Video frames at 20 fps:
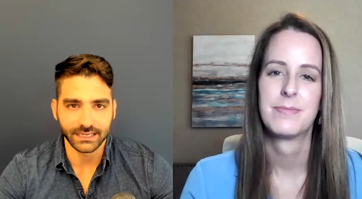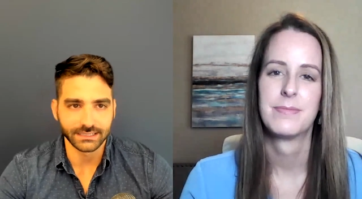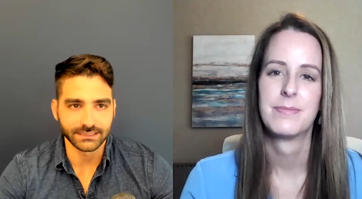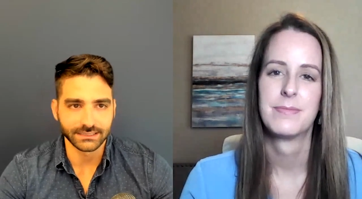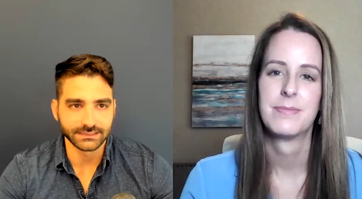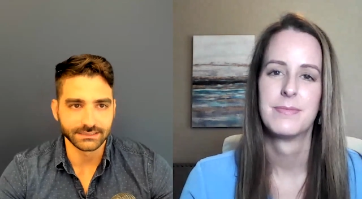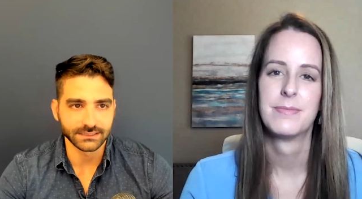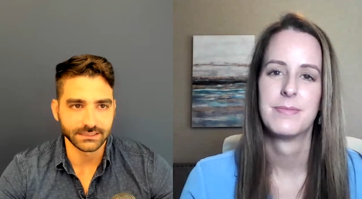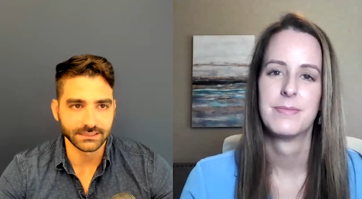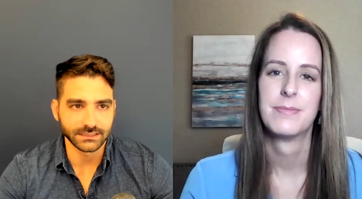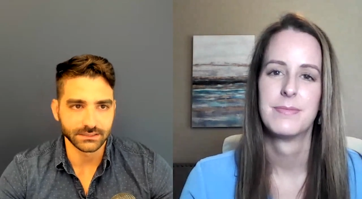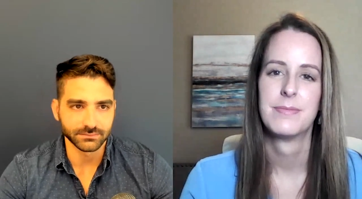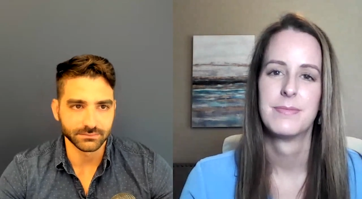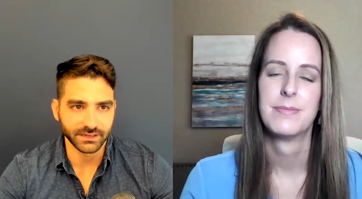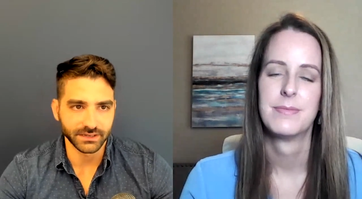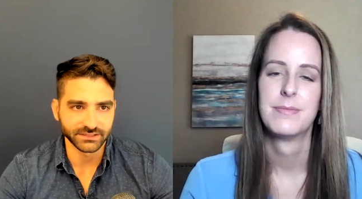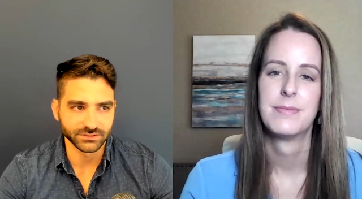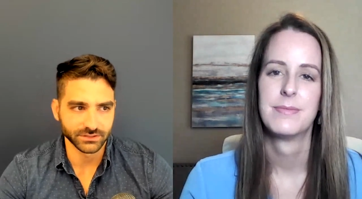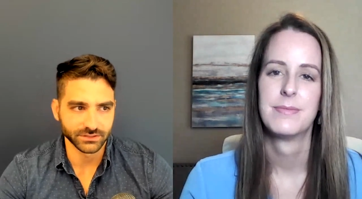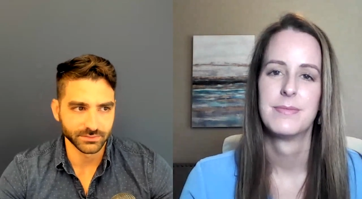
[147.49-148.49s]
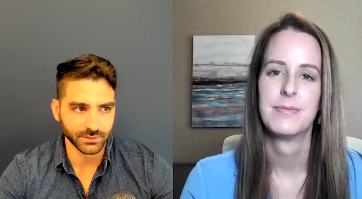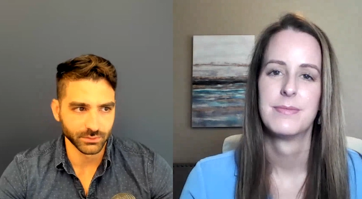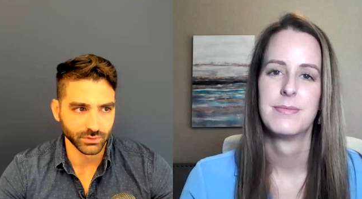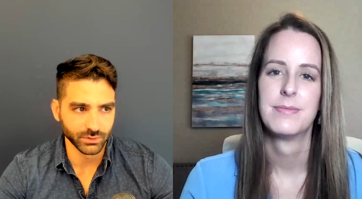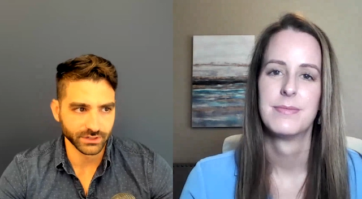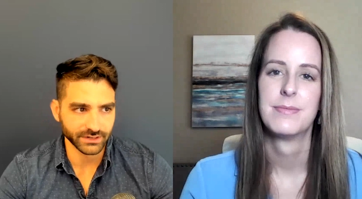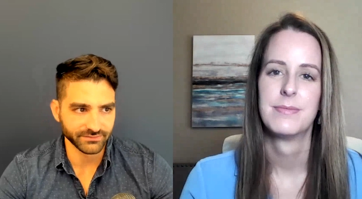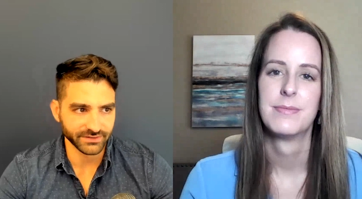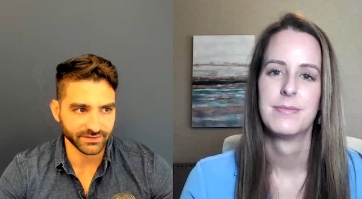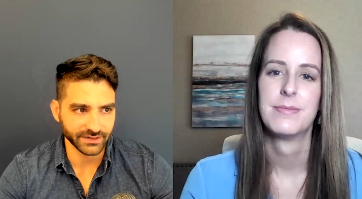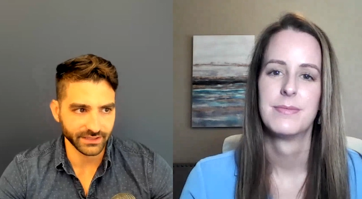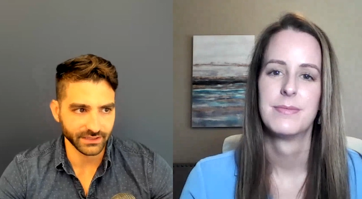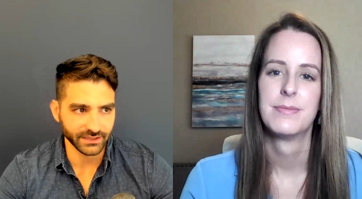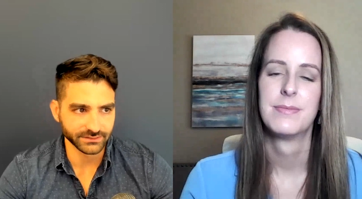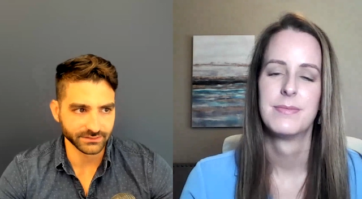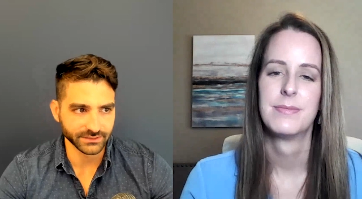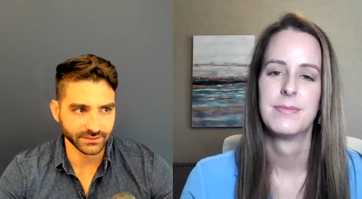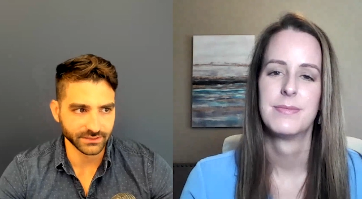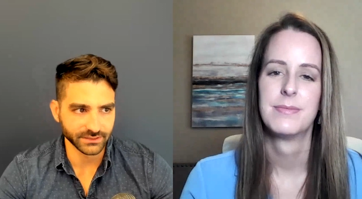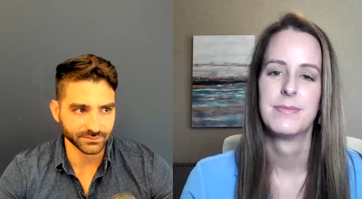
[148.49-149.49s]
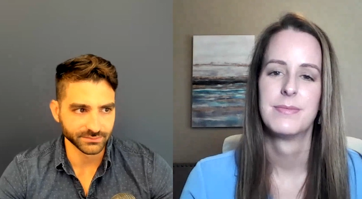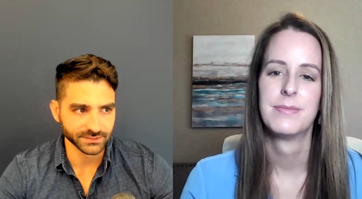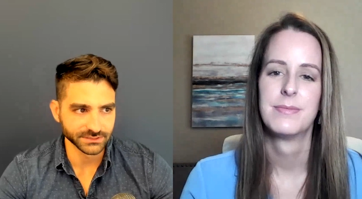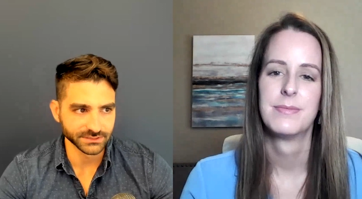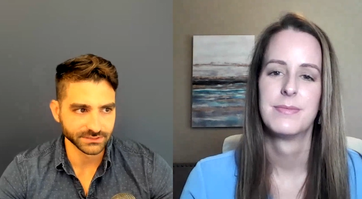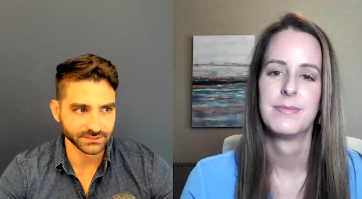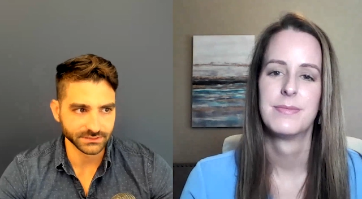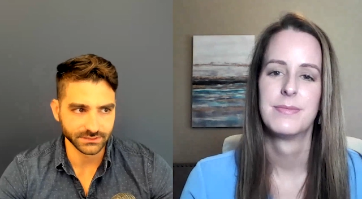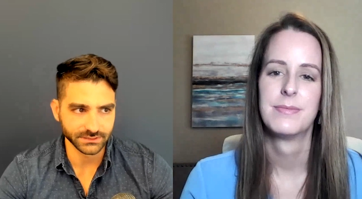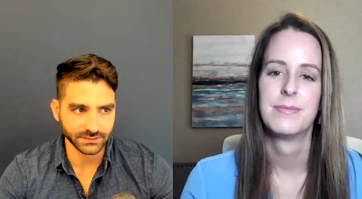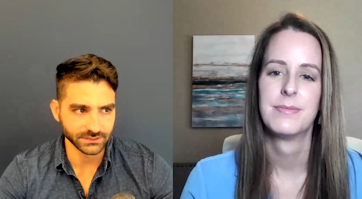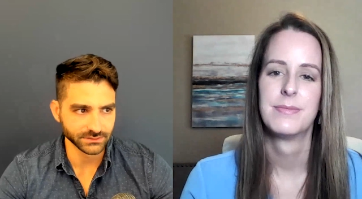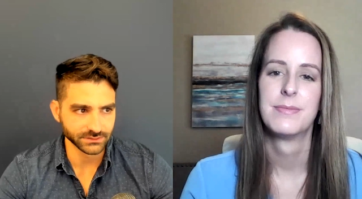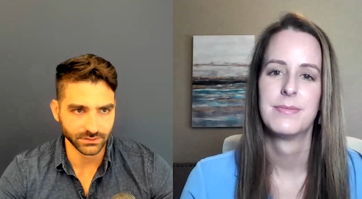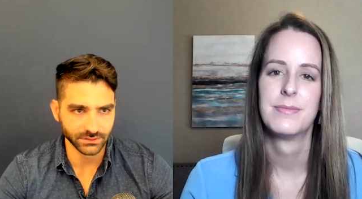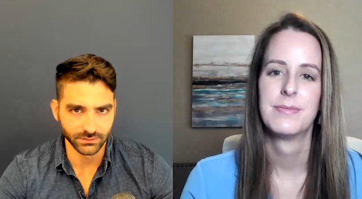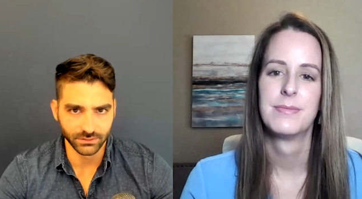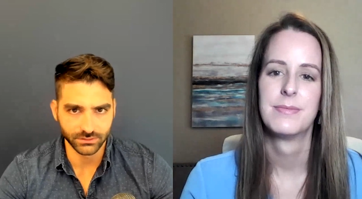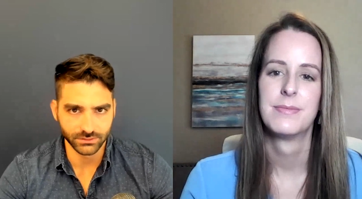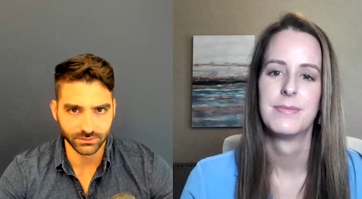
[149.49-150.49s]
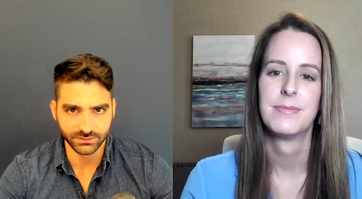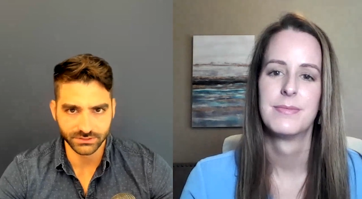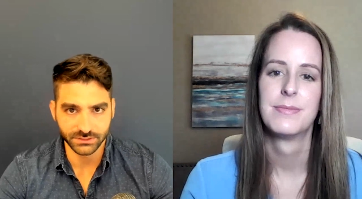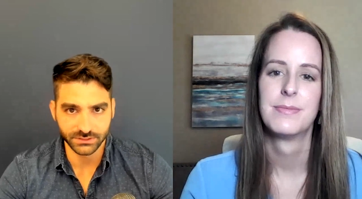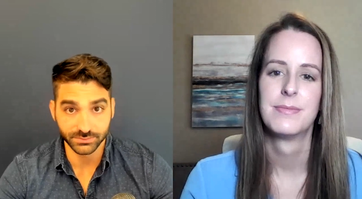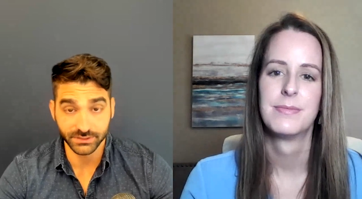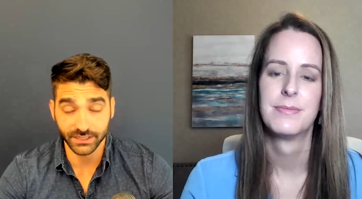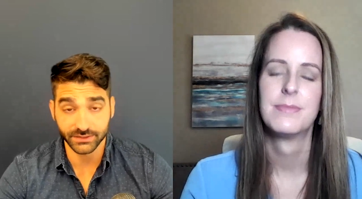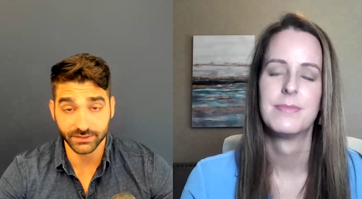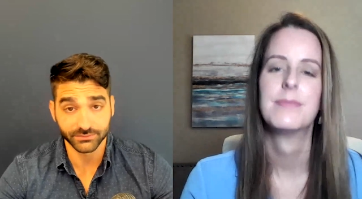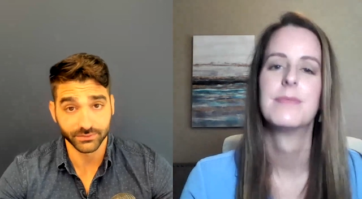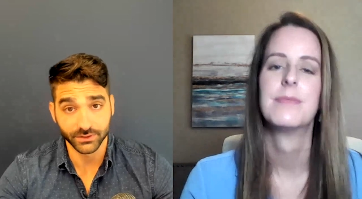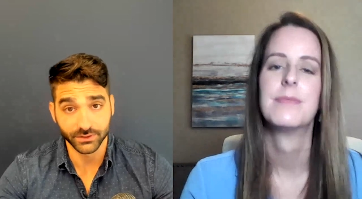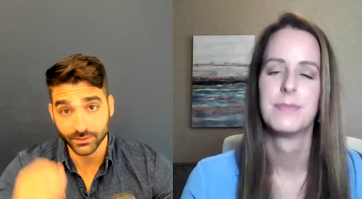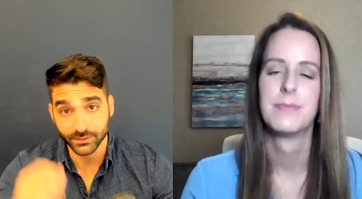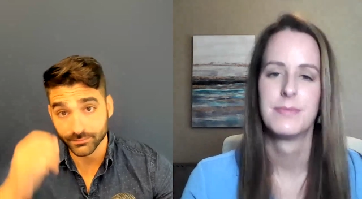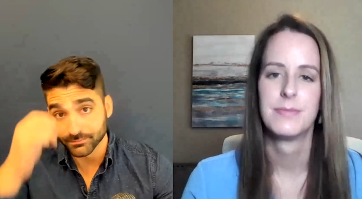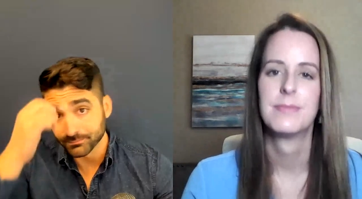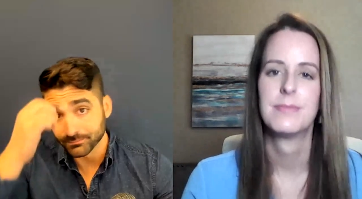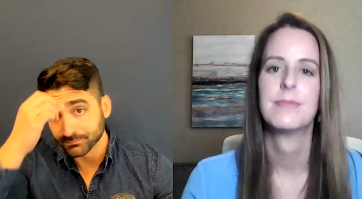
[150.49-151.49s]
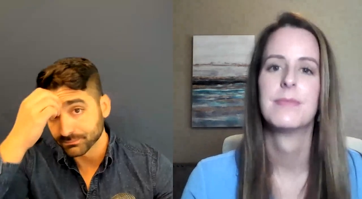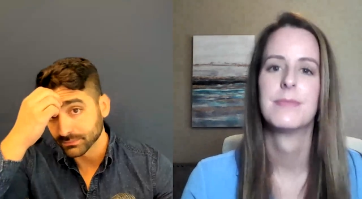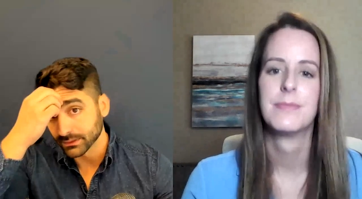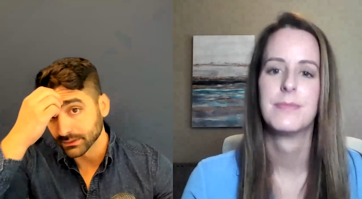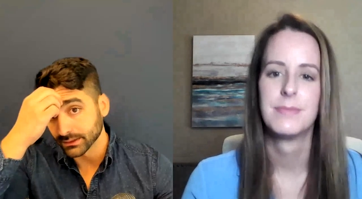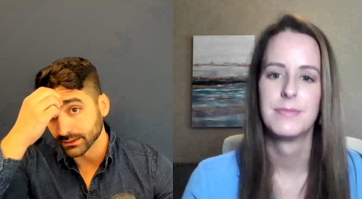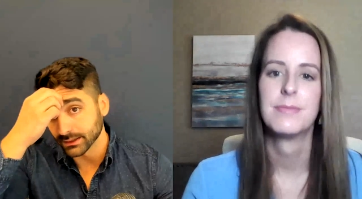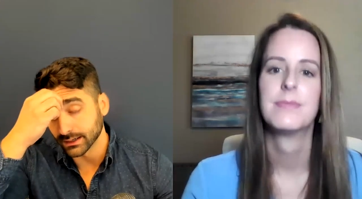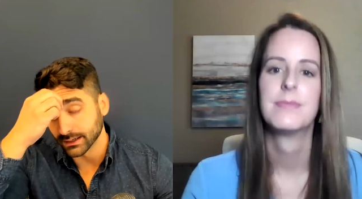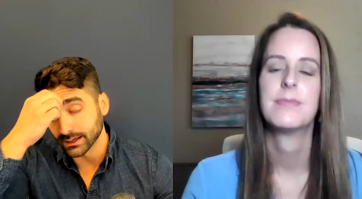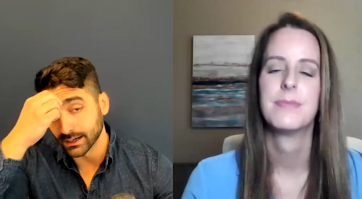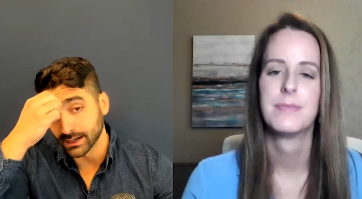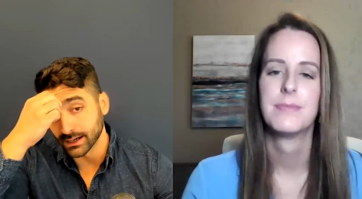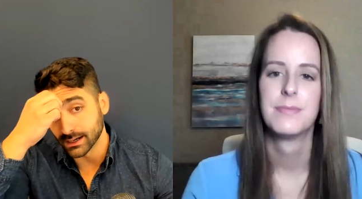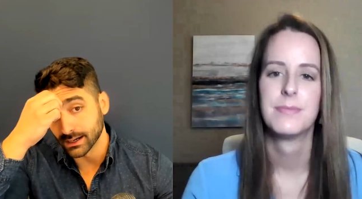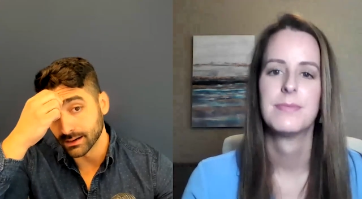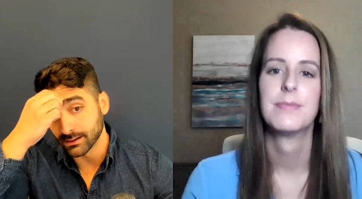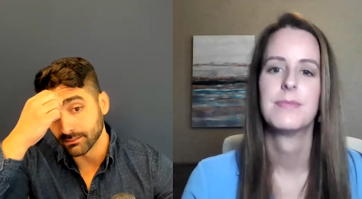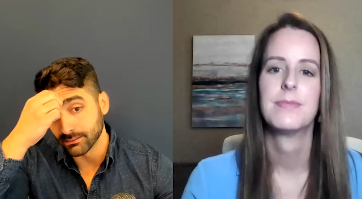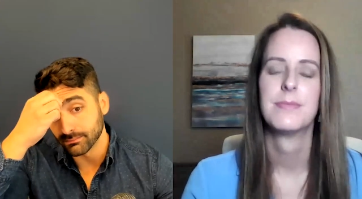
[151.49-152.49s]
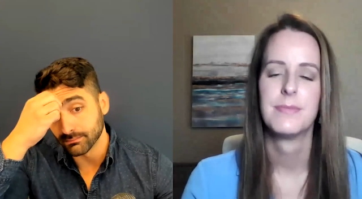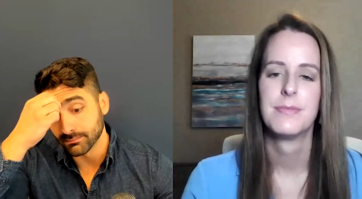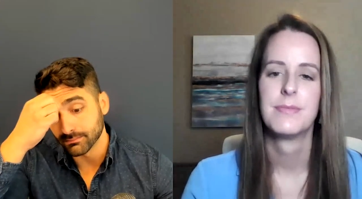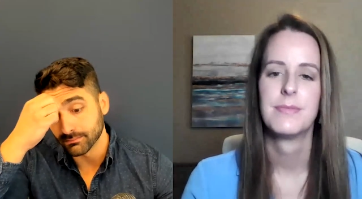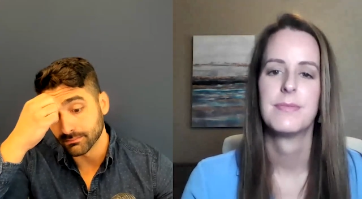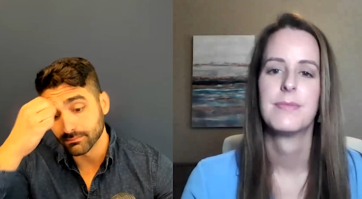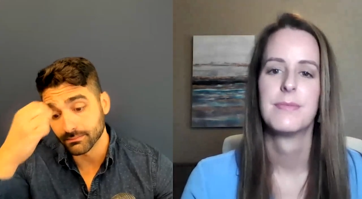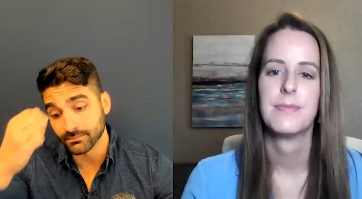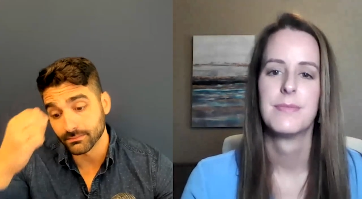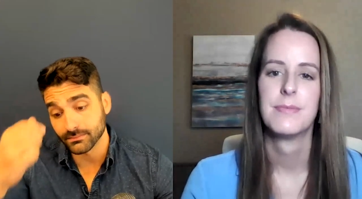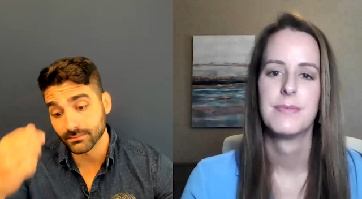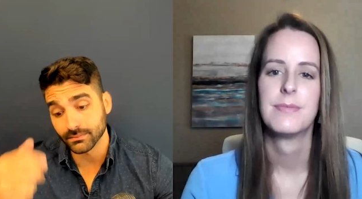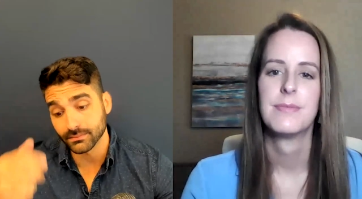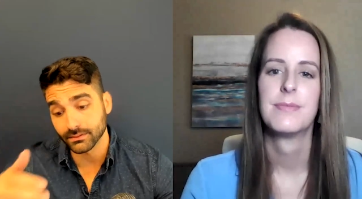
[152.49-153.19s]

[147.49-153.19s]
Speaker 1: And uh, I started my work at Verde a, a local CPA firm. Um,